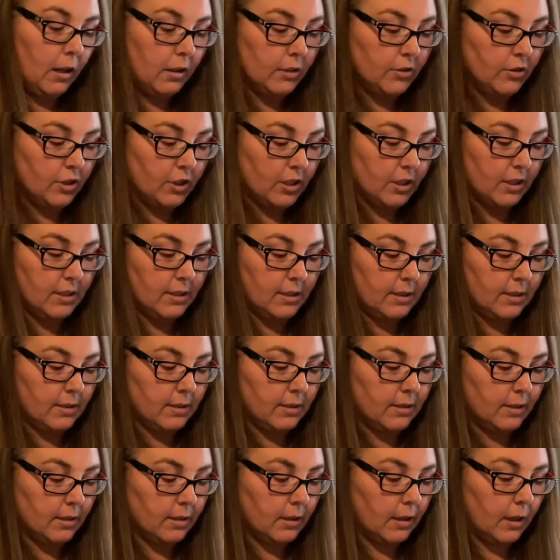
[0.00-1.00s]
just
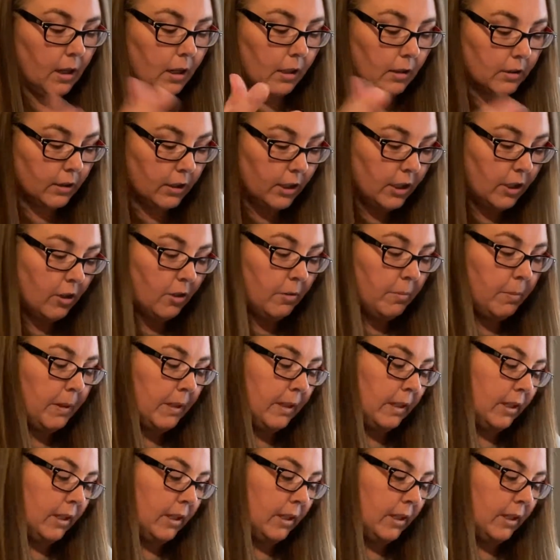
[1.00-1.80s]
a little bit